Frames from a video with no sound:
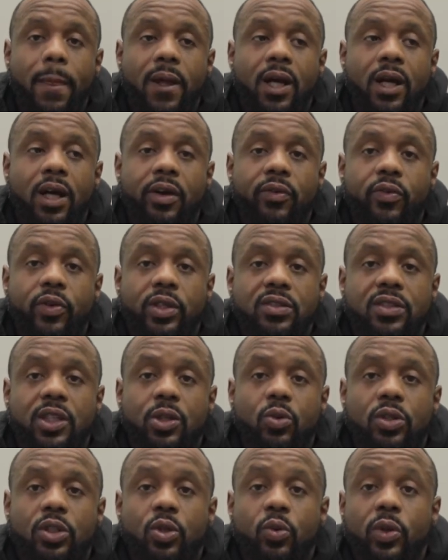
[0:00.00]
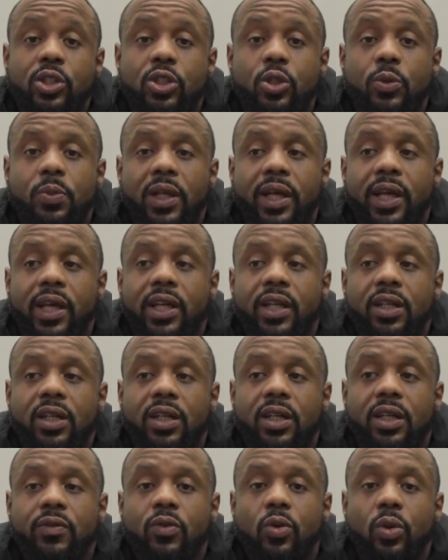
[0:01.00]
If we stick with the original plan
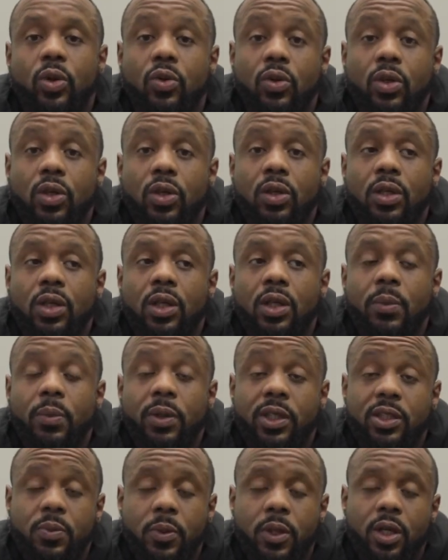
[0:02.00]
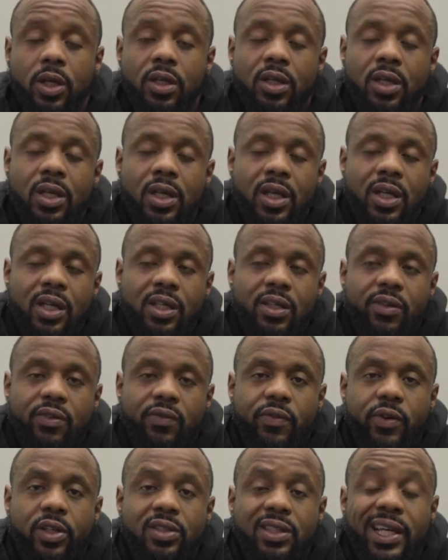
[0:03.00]
of going to Pittsburgh,
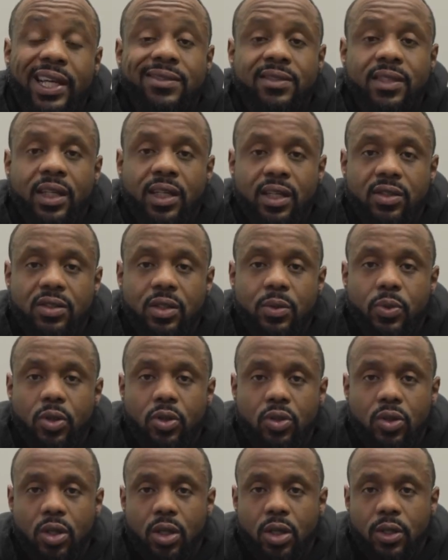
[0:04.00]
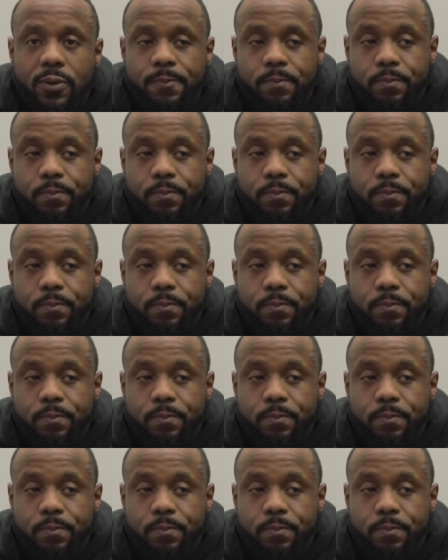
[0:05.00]
first and second gets their pro card.